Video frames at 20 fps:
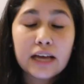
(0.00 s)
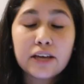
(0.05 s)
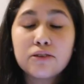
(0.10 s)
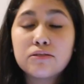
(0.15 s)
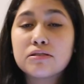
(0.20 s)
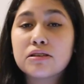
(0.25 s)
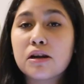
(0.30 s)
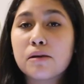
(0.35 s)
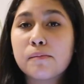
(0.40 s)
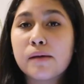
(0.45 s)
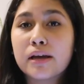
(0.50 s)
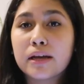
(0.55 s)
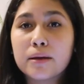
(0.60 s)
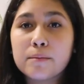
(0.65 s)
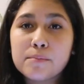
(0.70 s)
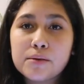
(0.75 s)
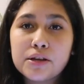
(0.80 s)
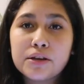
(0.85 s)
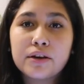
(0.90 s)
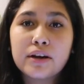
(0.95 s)
I use it on my
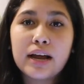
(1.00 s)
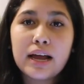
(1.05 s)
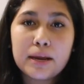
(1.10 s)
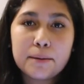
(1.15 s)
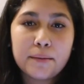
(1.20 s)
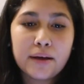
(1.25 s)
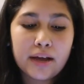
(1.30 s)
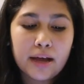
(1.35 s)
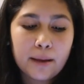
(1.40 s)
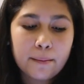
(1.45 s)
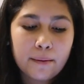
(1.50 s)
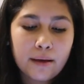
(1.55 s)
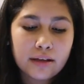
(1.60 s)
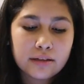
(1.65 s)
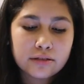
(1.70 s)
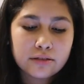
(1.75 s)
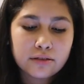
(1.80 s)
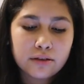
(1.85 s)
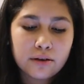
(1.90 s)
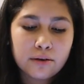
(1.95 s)
computer and my
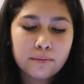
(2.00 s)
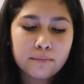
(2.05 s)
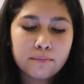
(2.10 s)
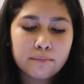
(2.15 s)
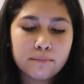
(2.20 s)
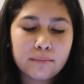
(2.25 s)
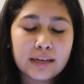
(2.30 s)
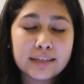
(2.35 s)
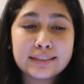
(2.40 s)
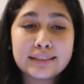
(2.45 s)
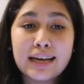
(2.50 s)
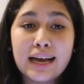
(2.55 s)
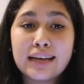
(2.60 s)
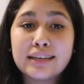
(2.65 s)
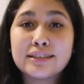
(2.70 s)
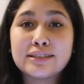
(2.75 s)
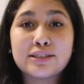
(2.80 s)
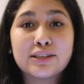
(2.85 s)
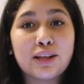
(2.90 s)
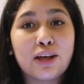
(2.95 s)
iPad, so my
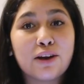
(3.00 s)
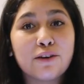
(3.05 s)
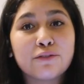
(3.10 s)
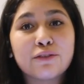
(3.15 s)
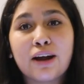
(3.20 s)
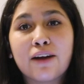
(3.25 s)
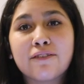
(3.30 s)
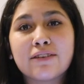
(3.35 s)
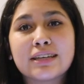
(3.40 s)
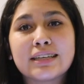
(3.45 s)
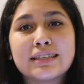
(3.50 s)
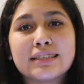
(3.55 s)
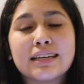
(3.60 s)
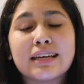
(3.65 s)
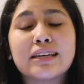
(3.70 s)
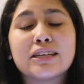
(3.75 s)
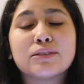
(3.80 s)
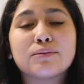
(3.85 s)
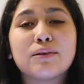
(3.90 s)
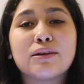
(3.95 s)
dad does a lot of graphic
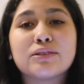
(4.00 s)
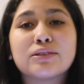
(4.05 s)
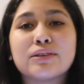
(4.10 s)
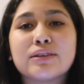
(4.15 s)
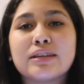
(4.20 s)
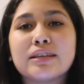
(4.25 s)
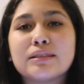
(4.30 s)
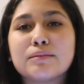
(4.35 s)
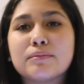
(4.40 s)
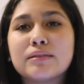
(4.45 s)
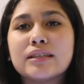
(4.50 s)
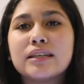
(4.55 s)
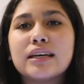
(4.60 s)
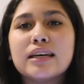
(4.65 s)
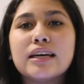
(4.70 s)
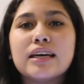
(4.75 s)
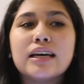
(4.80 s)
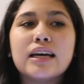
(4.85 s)
design as well, so he's been